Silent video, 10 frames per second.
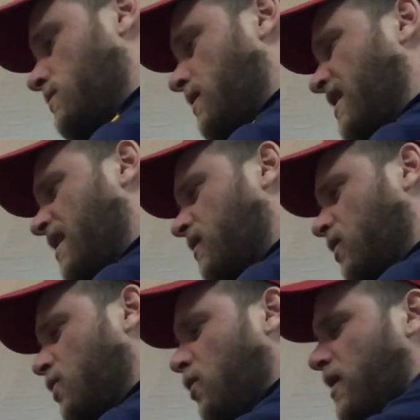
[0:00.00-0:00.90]
I got a
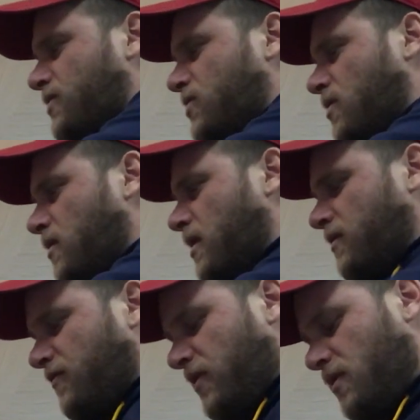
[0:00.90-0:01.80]
little head start on
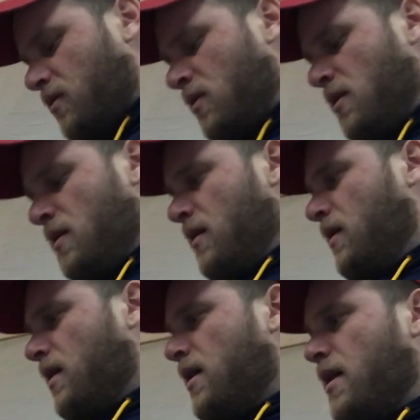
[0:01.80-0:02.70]
the video.
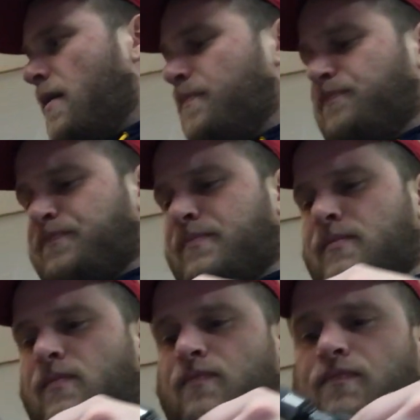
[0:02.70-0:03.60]

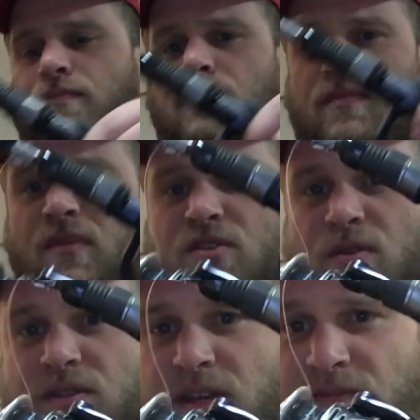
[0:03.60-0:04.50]
As you
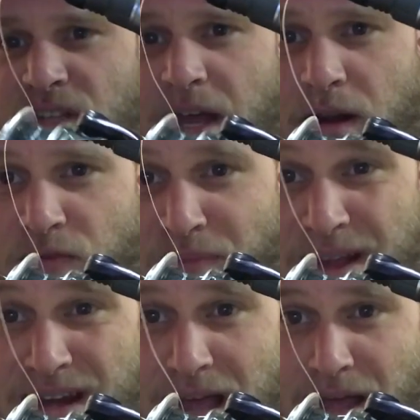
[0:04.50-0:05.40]
can see, I've tied off
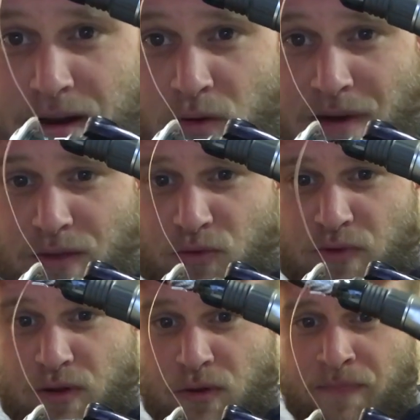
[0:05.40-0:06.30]
my knot around the
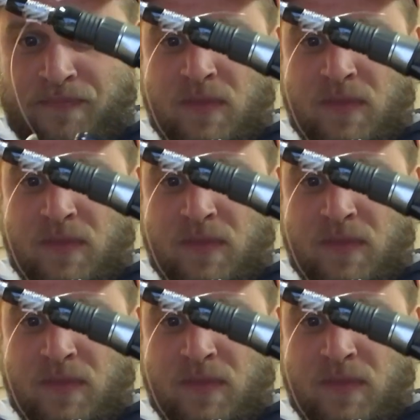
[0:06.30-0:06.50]
reel.